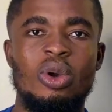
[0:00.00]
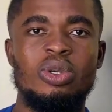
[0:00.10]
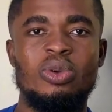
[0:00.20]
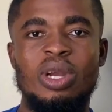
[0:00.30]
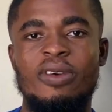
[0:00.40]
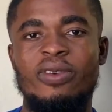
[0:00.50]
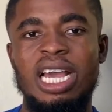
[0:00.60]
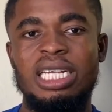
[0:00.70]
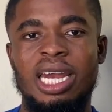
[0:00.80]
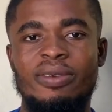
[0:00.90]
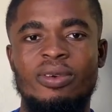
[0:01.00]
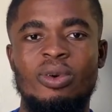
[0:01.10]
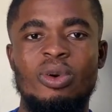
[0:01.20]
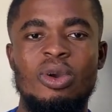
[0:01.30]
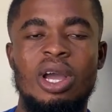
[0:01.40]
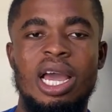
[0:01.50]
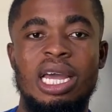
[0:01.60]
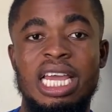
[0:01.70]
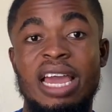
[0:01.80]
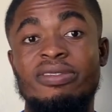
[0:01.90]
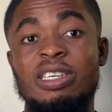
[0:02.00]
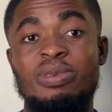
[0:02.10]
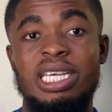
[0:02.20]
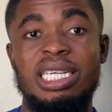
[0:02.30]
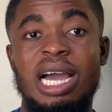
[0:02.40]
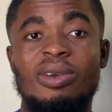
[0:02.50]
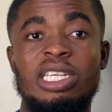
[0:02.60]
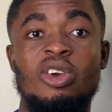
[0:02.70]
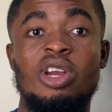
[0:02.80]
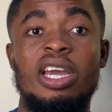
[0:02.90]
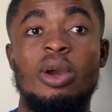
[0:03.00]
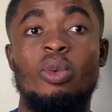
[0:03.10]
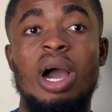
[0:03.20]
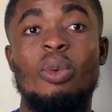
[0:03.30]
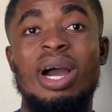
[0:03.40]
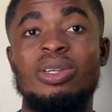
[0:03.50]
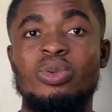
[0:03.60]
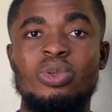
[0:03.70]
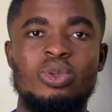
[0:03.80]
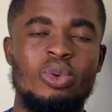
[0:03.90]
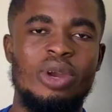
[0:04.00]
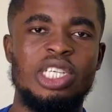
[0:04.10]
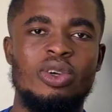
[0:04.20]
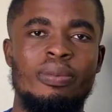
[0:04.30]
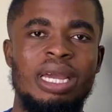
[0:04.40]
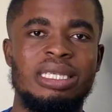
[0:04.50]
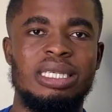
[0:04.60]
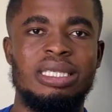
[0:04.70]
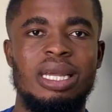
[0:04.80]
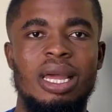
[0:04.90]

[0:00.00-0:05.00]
So the first level, the FGPA is calculated on the 1-1-2-2 ratio basis.